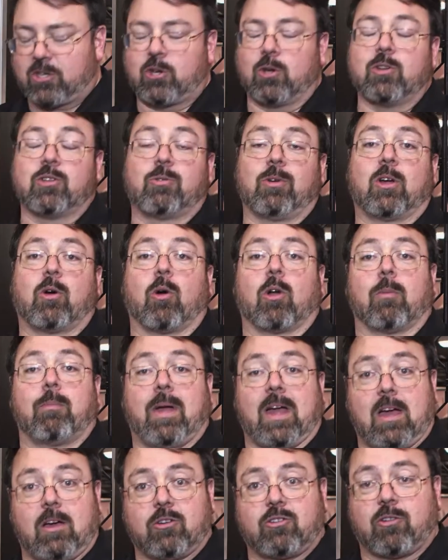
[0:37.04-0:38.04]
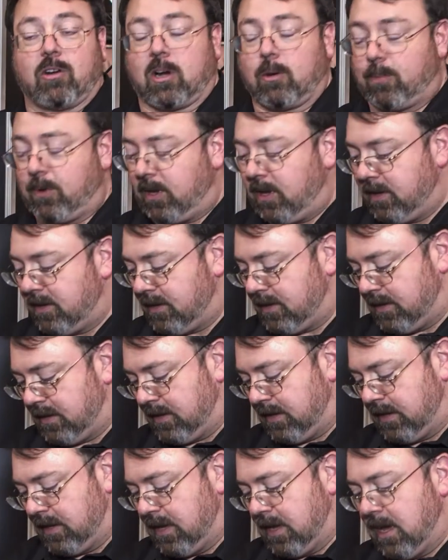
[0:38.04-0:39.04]
two and three quarter pound trigger pull,
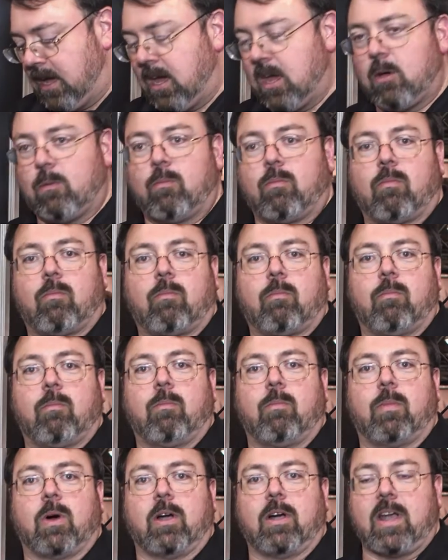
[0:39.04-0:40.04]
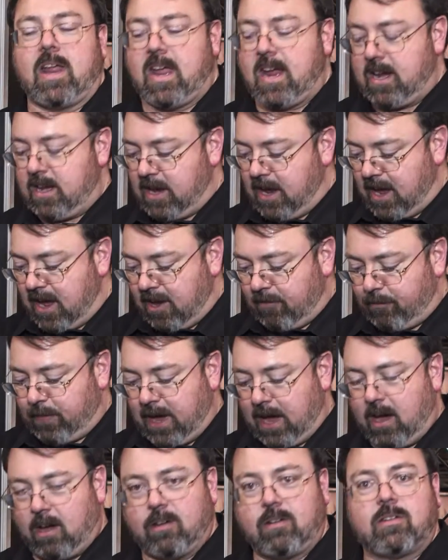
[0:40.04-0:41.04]
about an eight and a half
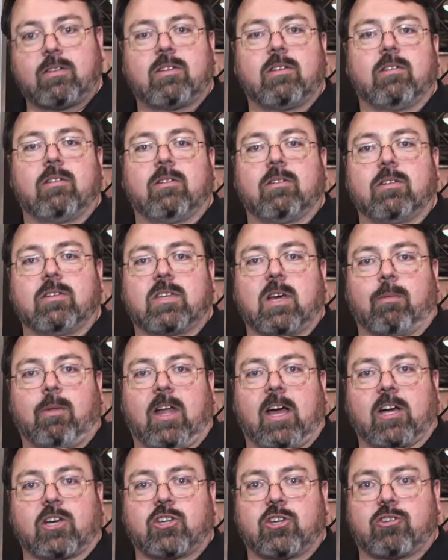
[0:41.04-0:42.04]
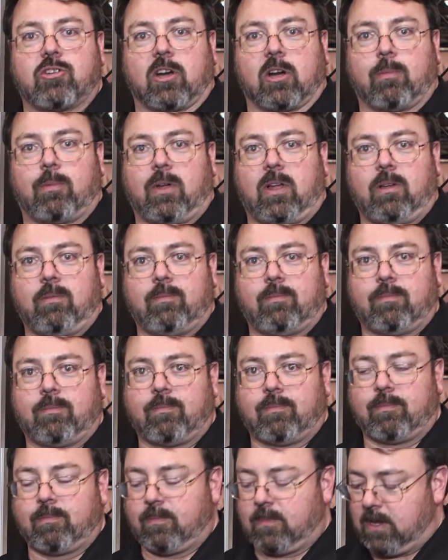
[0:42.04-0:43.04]
pound double action trigger pull.
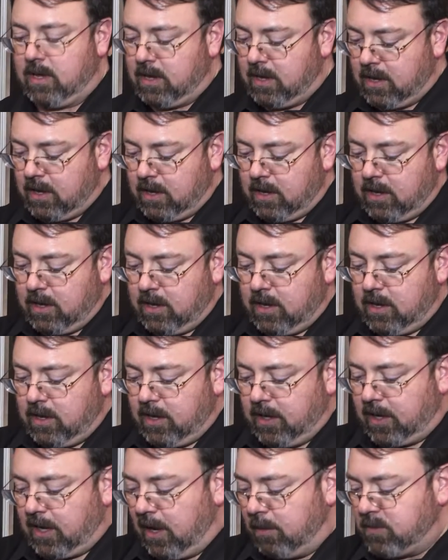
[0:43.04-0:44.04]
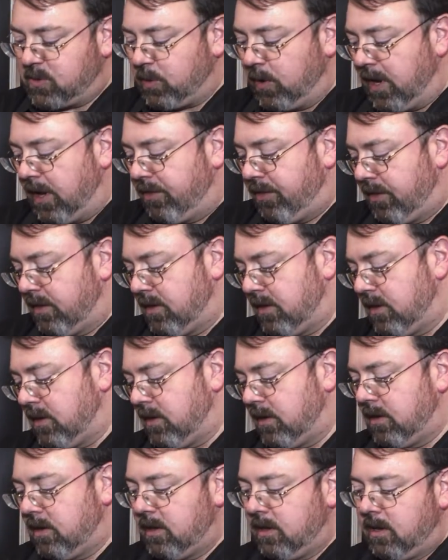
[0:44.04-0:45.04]
It comes with
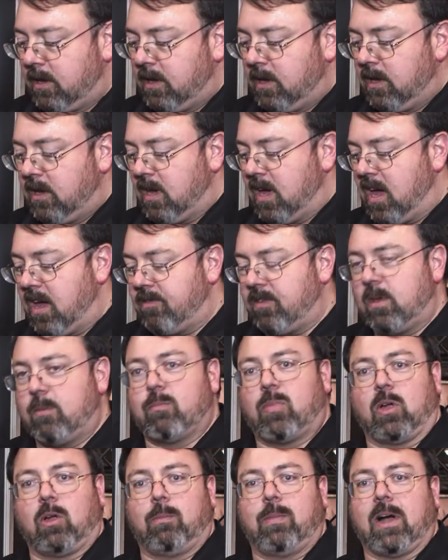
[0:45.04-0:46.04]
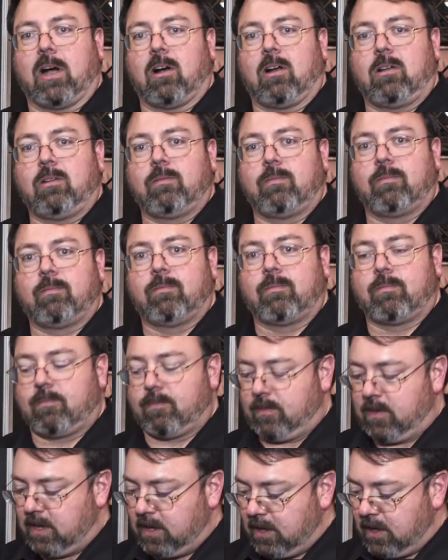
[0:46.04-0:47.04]
a heavy bull barrel,
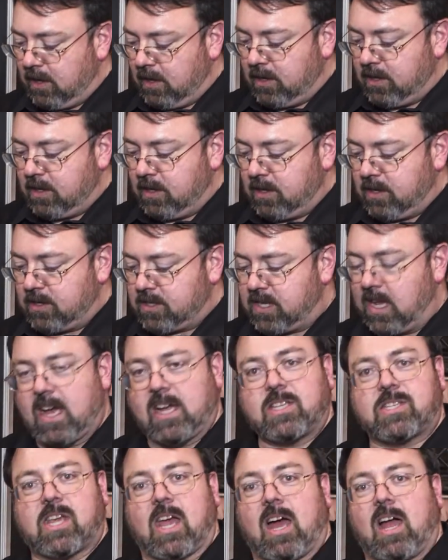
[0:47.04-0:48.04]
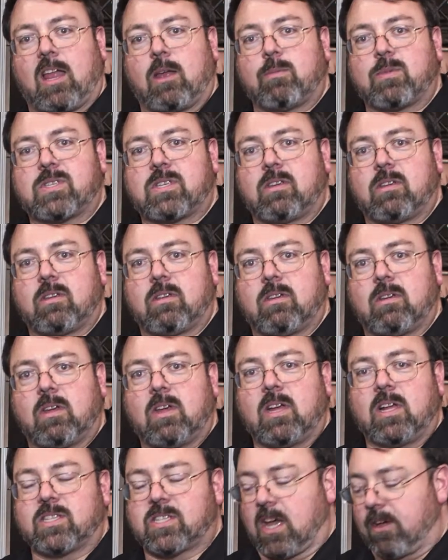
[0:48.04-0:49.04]
slide scallops.
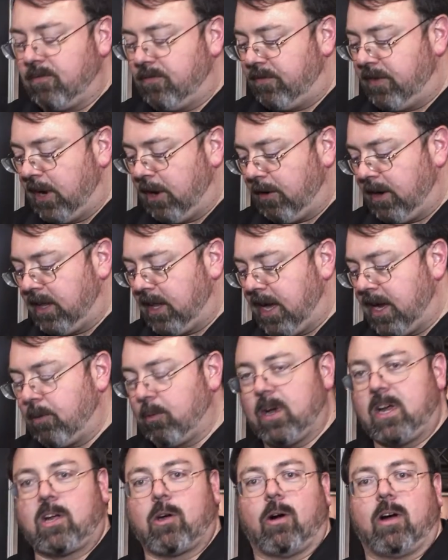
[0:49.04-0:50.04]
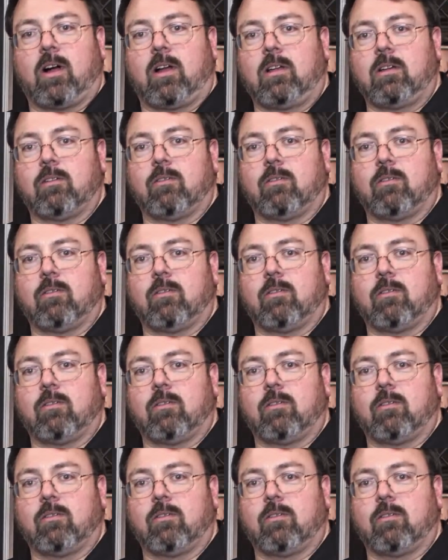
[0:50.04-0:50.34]
It's got very light recoil,